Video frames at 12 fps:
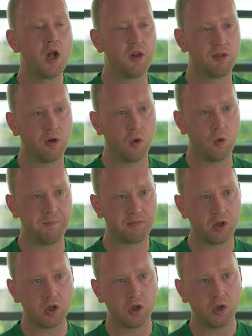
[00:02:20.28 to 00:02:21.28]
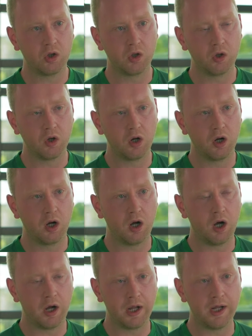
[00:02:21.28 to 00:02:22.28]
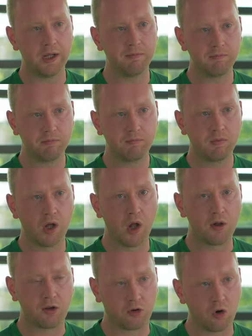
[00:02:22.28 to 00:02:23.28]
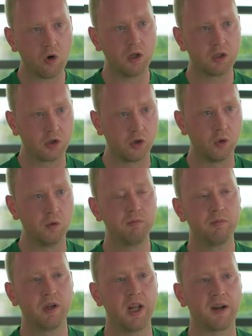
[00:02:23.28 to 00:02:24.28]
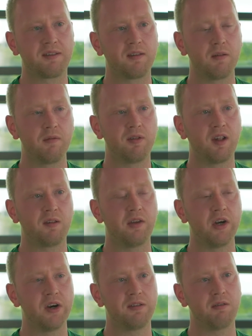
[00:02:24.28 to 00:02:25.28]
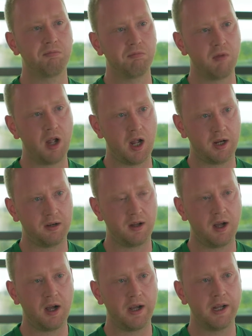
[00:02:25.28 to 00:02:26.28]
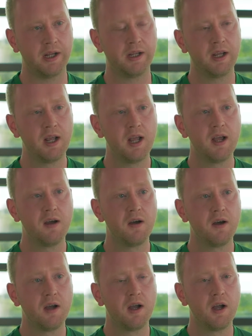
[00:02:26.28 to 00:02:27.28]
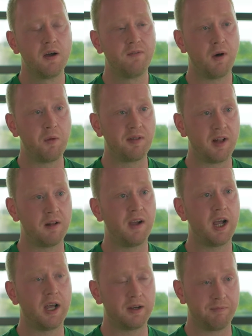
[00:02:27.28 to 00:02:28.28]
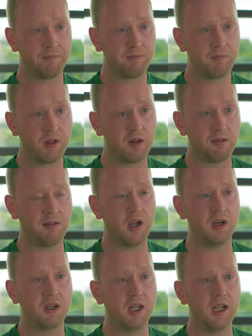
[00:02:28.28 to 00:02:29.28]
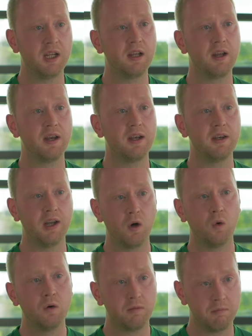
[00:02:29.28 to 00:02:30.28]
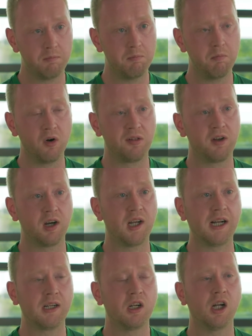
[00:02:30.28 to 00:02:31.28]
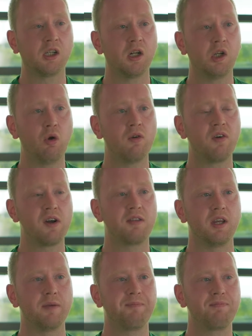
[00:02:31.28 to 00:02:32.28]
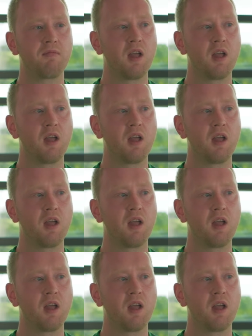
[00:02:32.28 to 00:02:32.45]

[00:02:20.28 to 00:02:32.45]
So I struggled through the next 6 years and I found myself at CIT, now Munster Technological University.